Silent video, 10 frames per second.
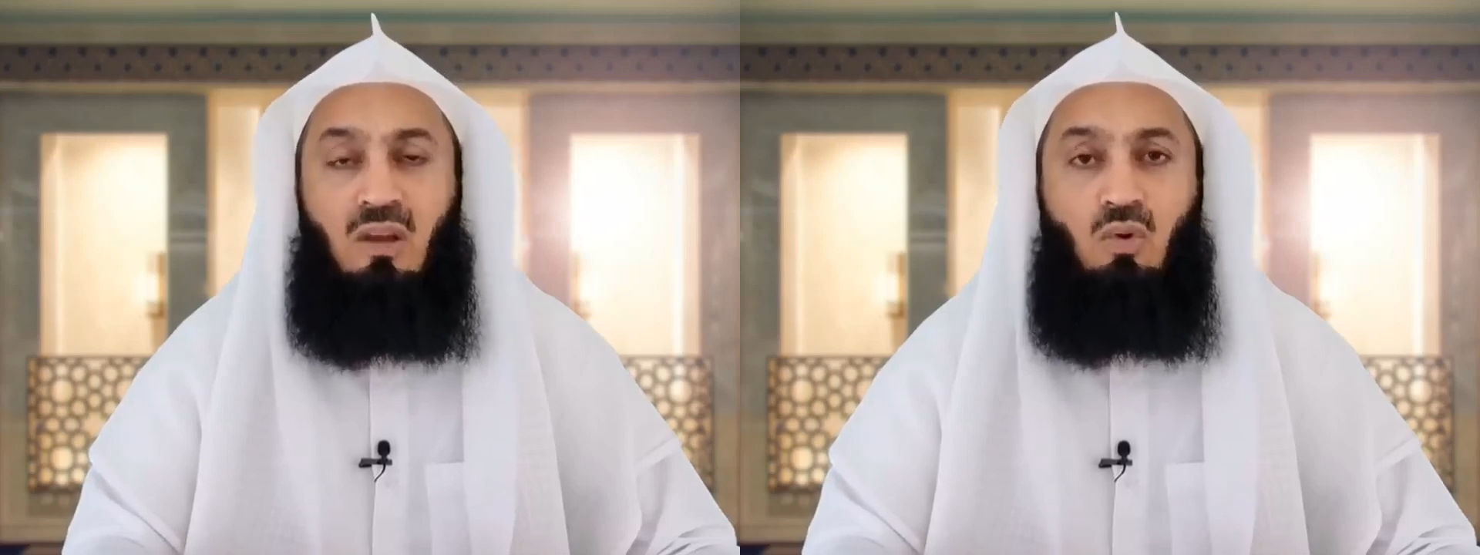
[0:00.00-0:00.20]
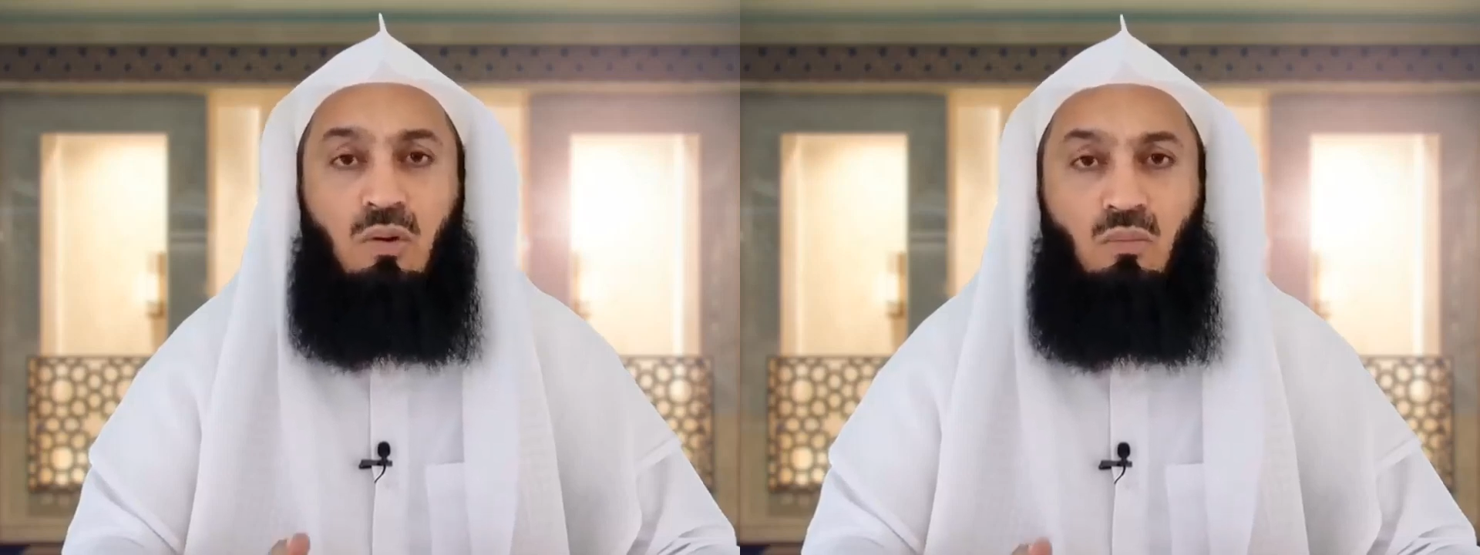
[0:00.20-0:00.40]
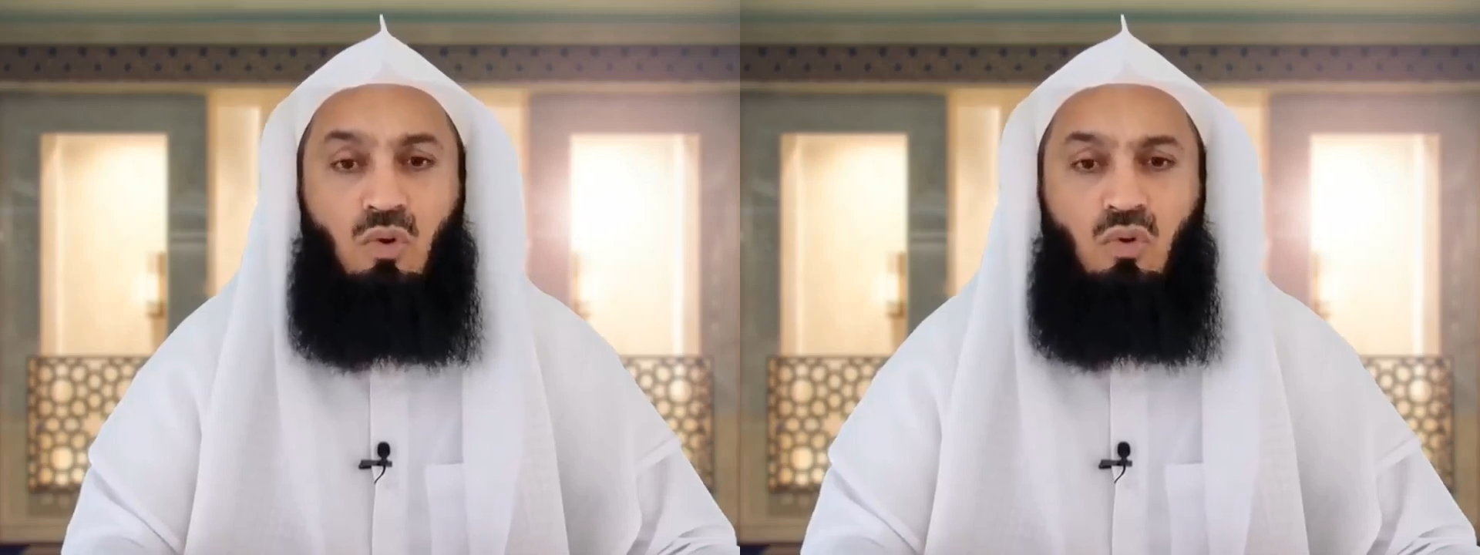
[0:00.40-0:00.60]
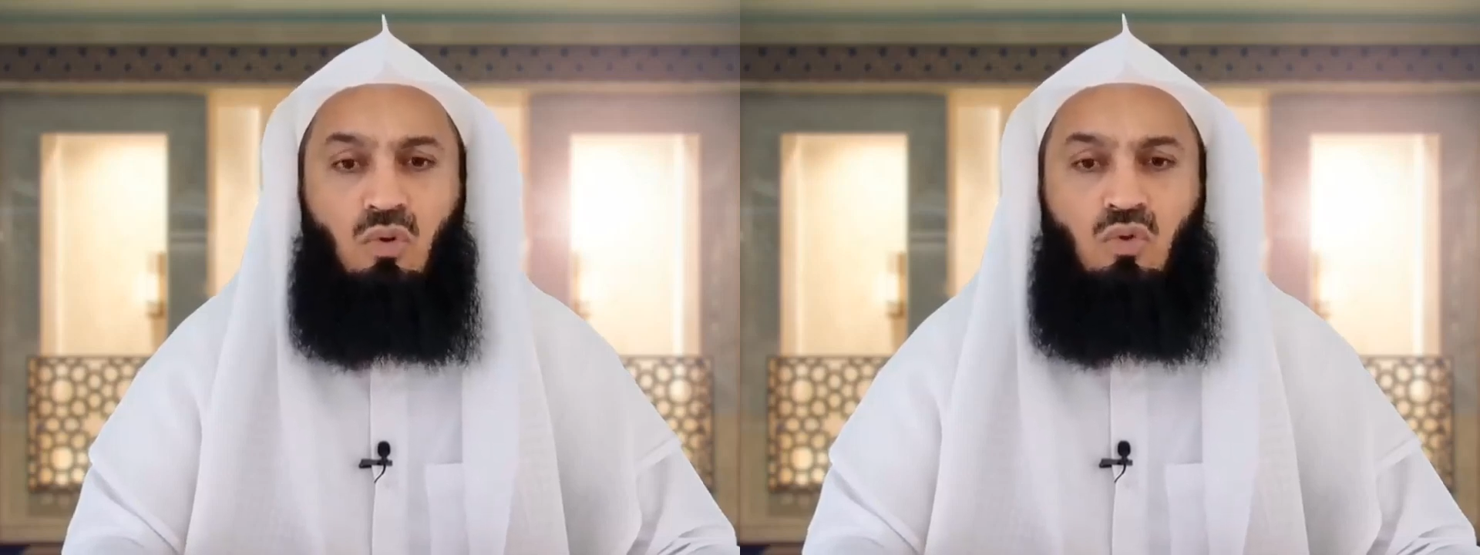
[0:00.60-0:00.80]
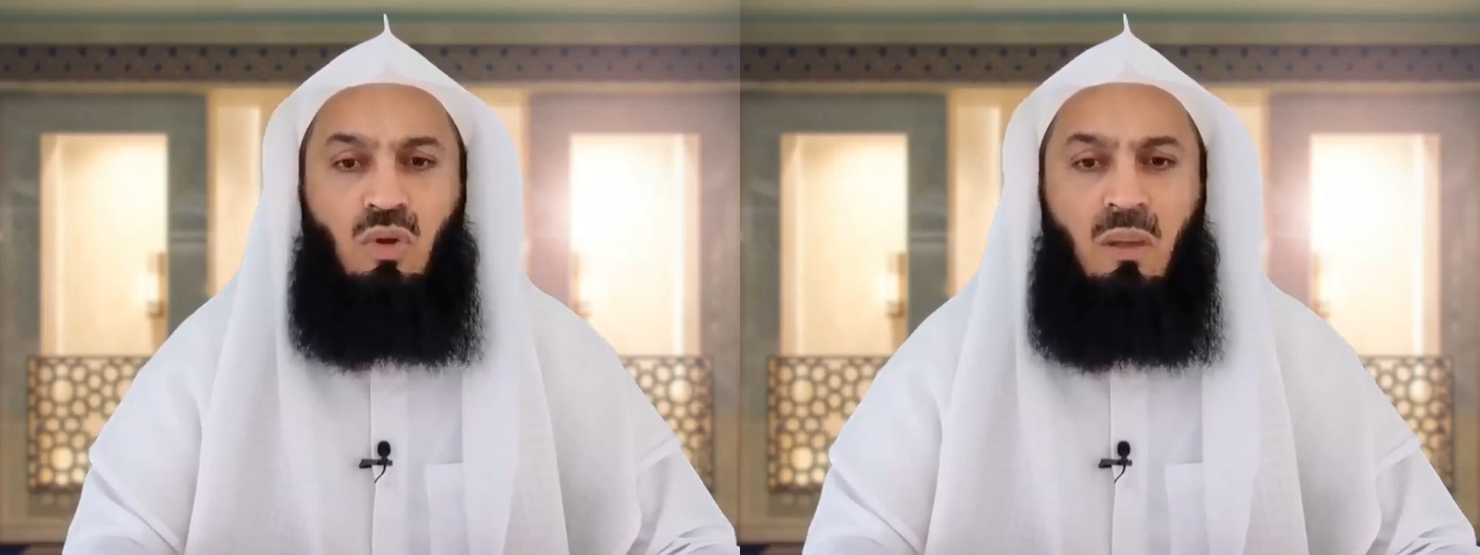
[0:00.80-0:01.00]
Lahul
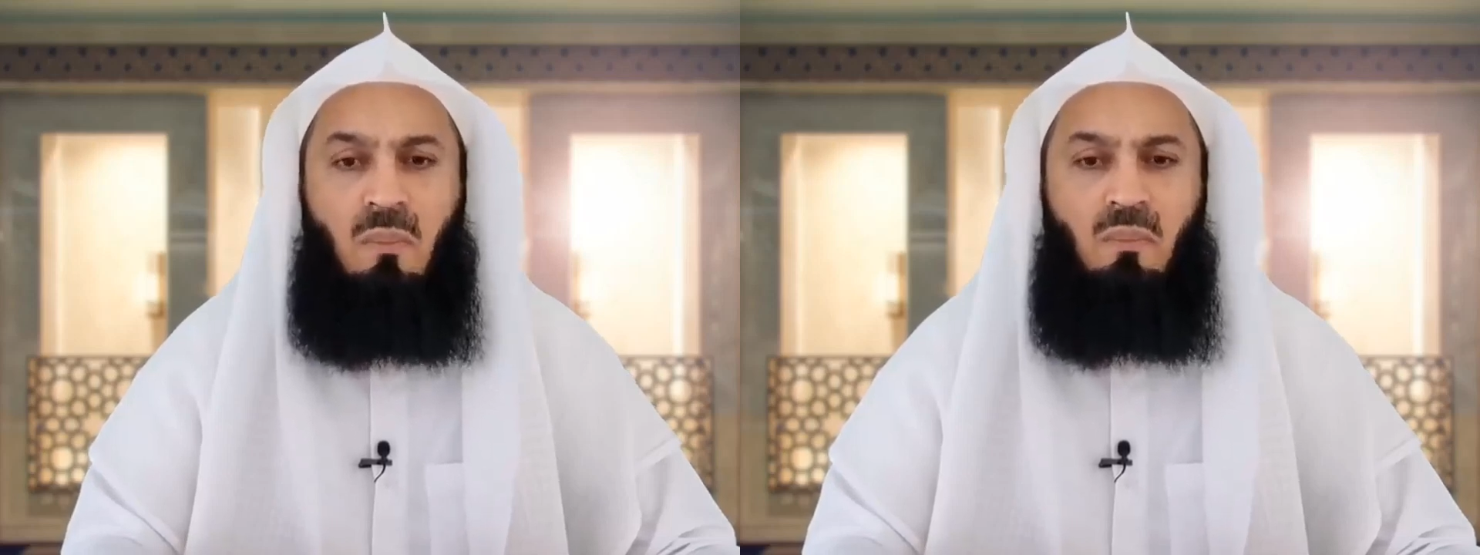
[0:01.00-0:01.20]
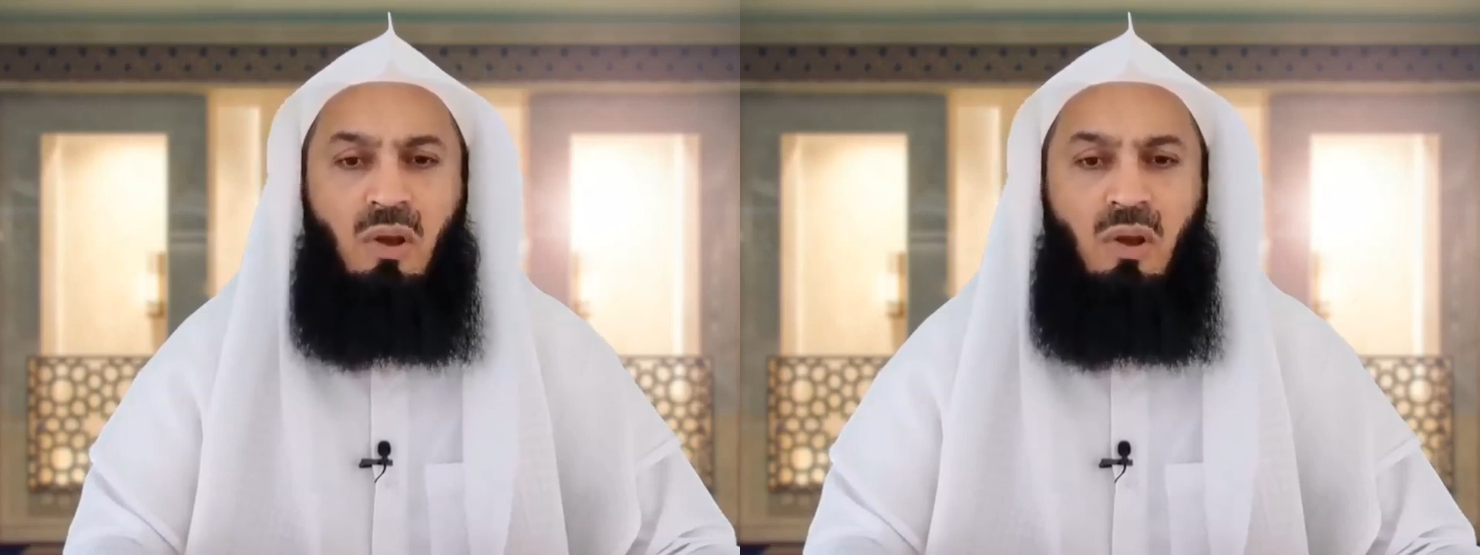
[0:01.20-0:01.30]
mulku. To him